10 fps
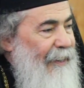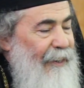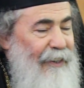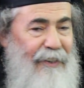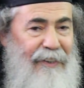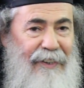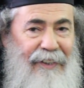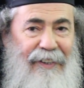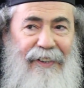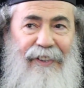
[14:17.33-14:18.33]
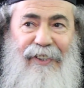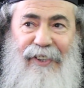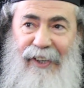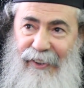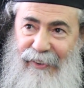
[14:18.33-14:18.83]
is uh,
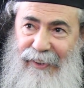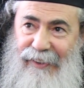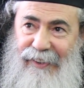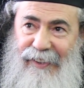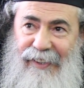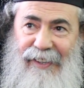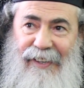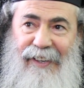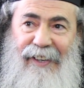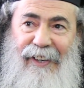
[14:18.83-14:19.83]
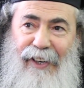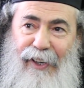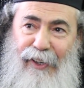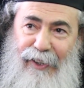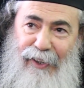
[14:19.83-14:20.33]
sacred
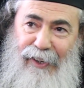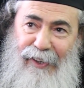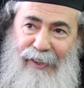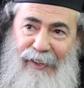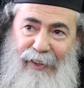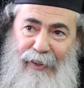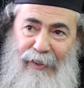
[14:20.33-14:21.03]
and, uh,